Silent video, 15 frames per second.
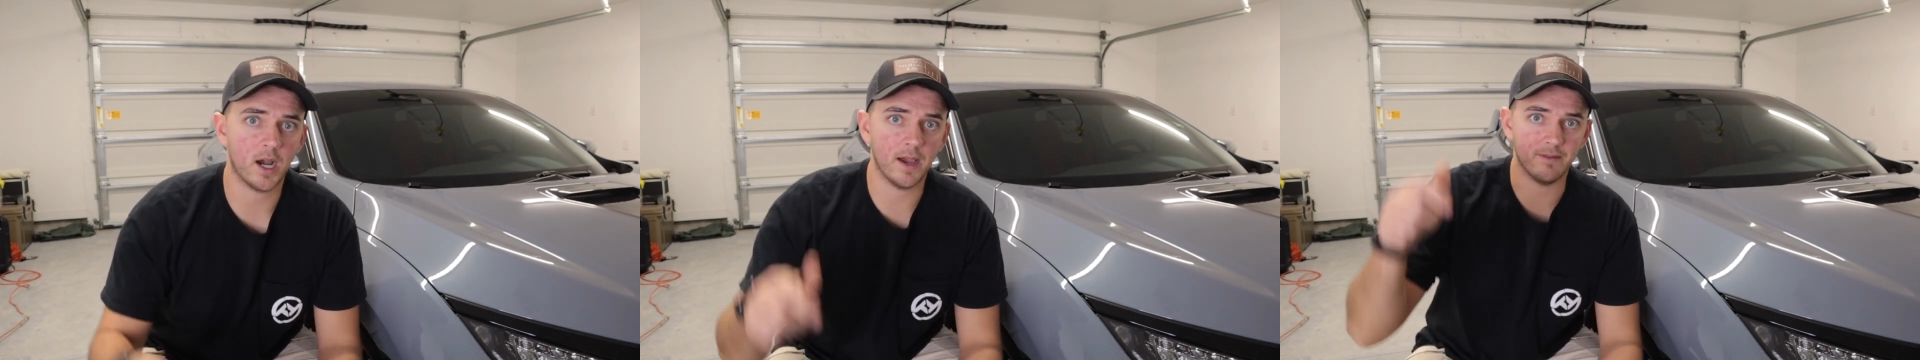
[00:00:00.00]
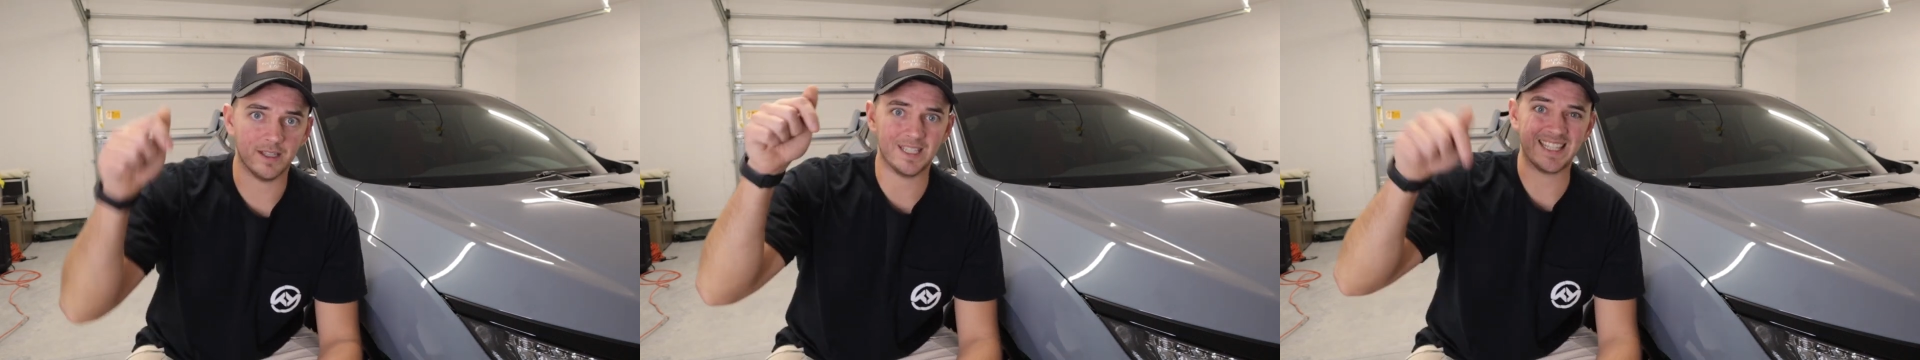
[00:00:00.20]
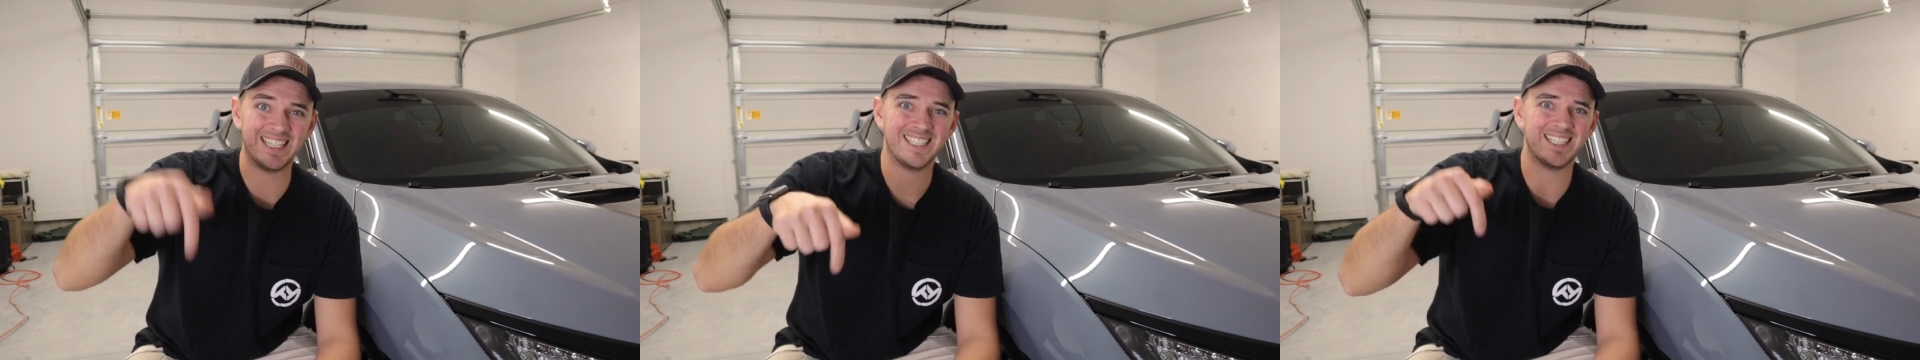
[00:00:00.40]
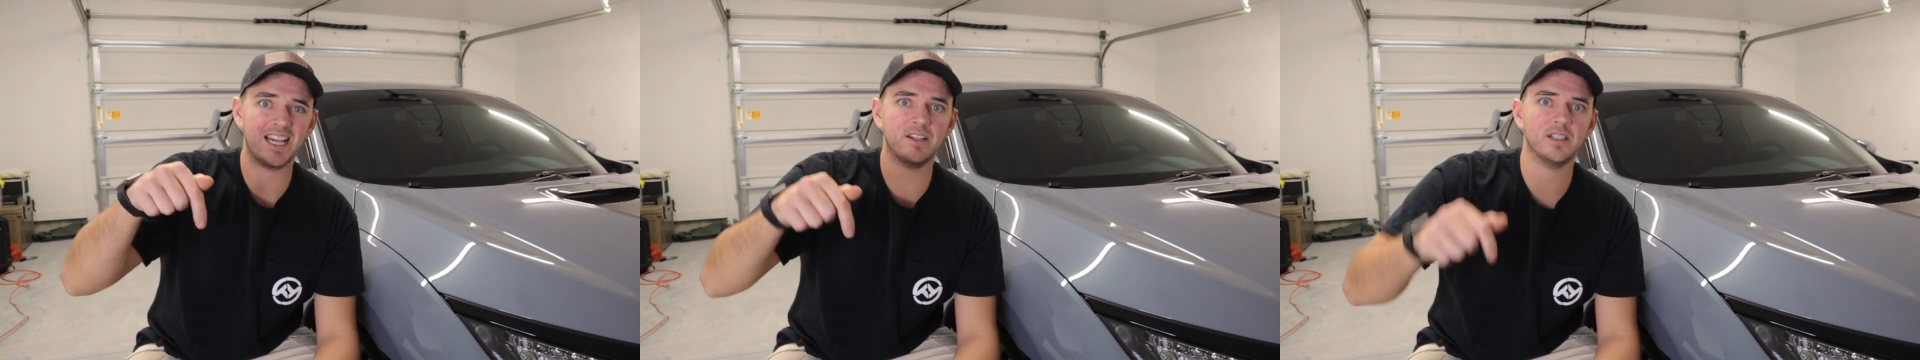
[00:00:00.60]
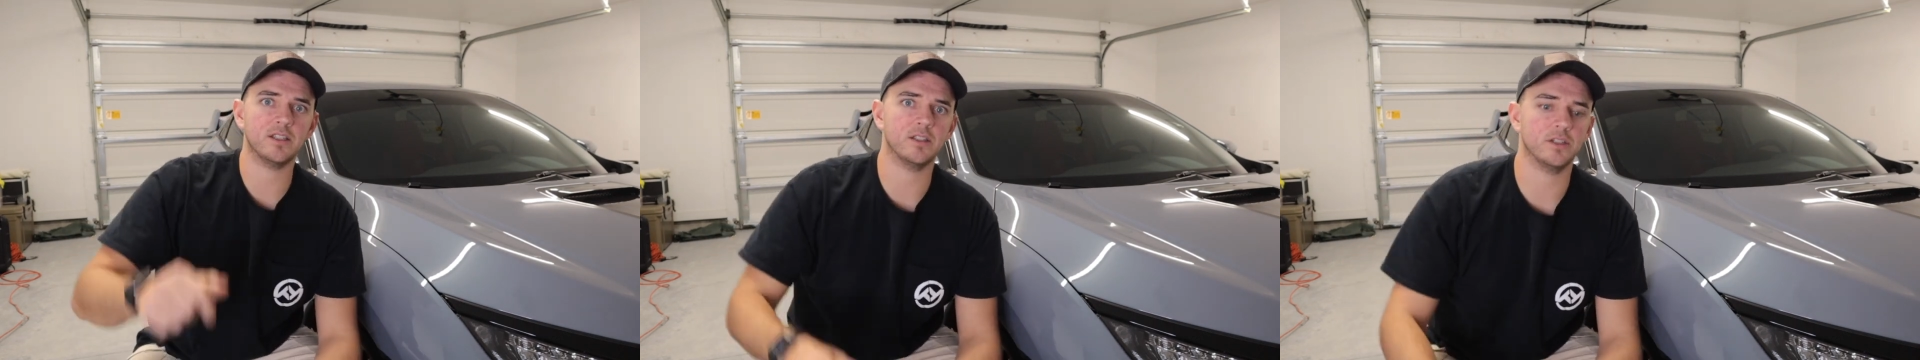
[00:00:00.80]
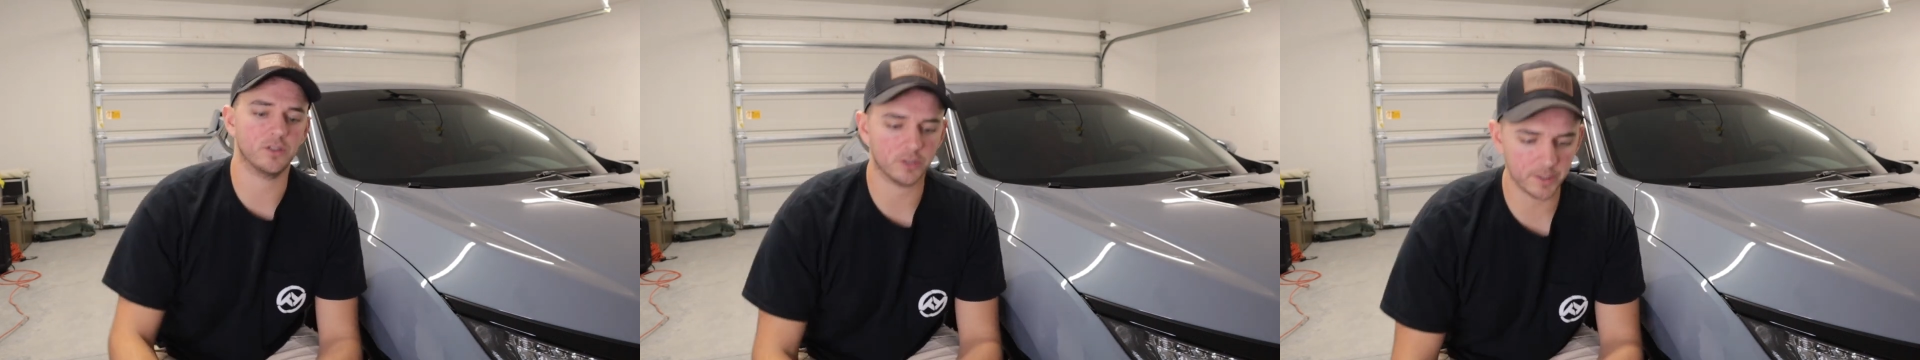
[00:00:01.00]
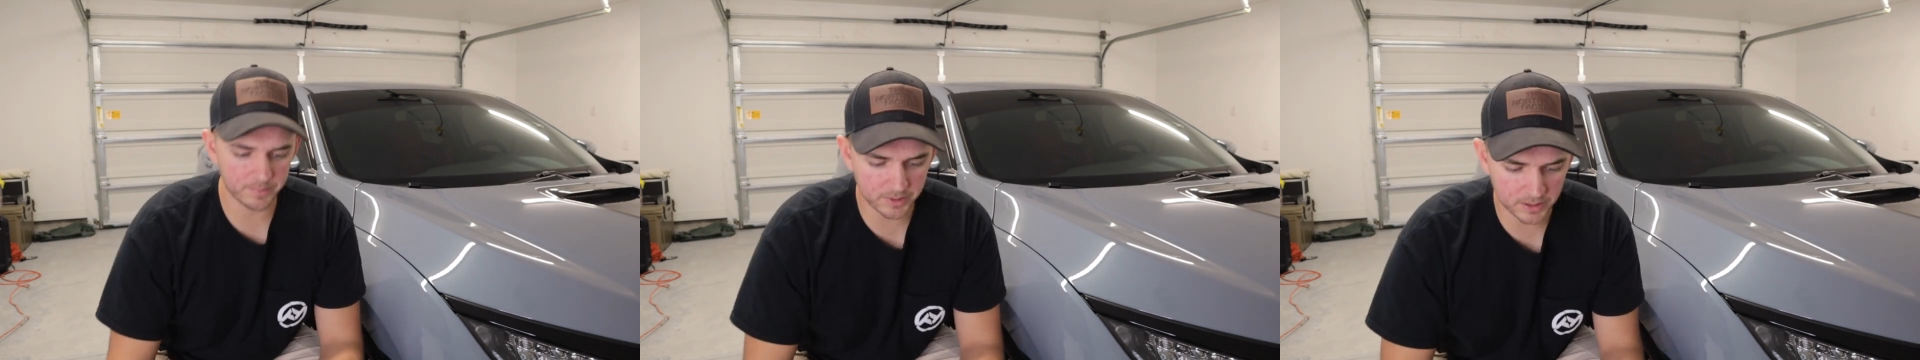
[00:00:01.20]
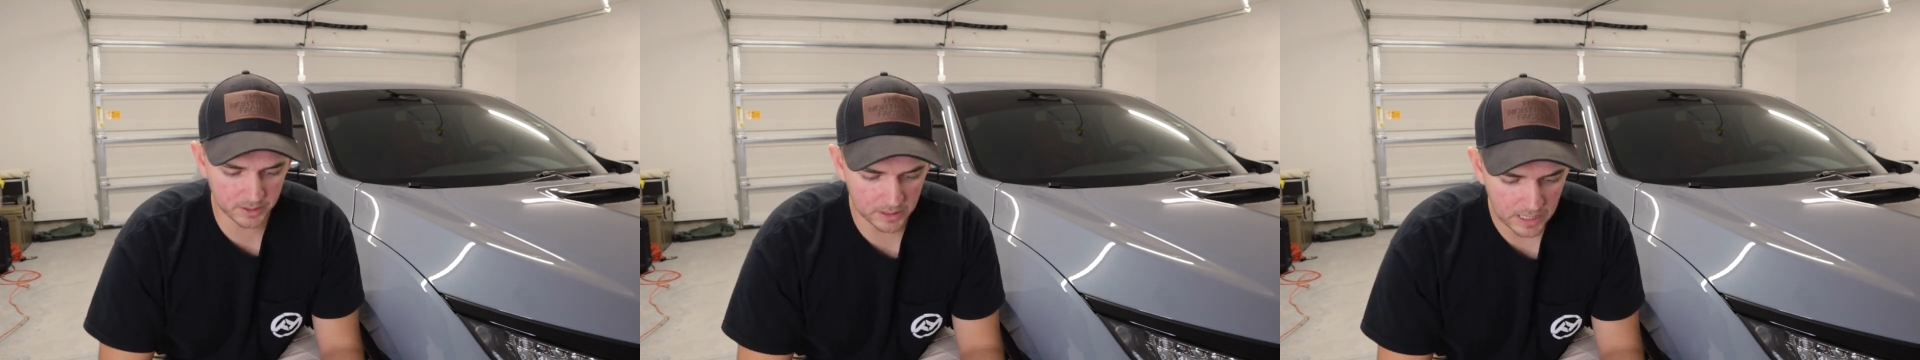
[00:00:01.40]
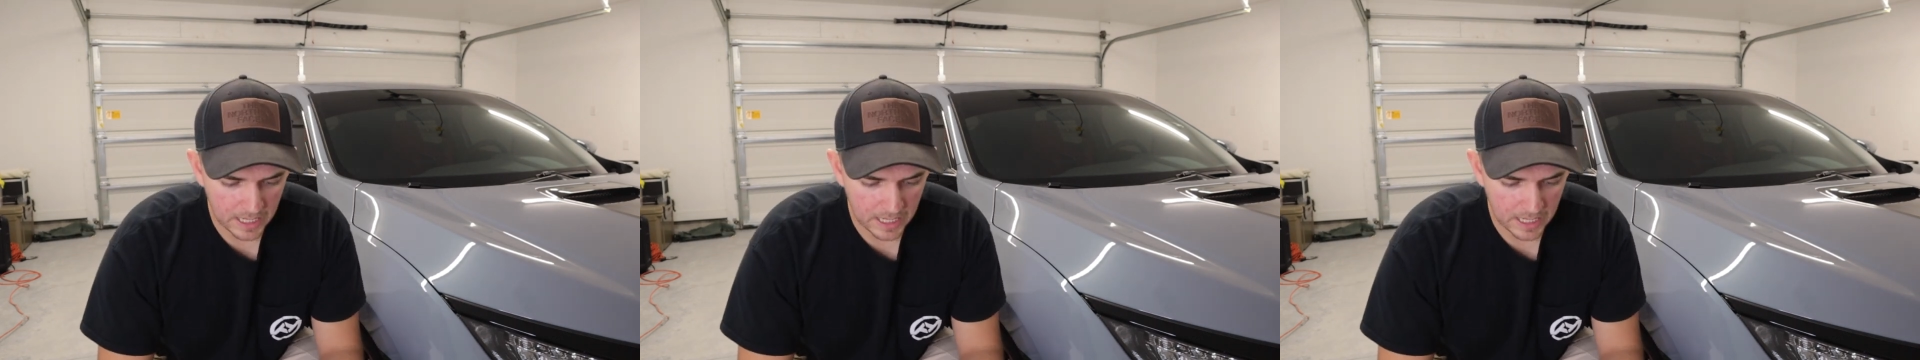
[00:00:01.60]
I'll have it linked down in the description.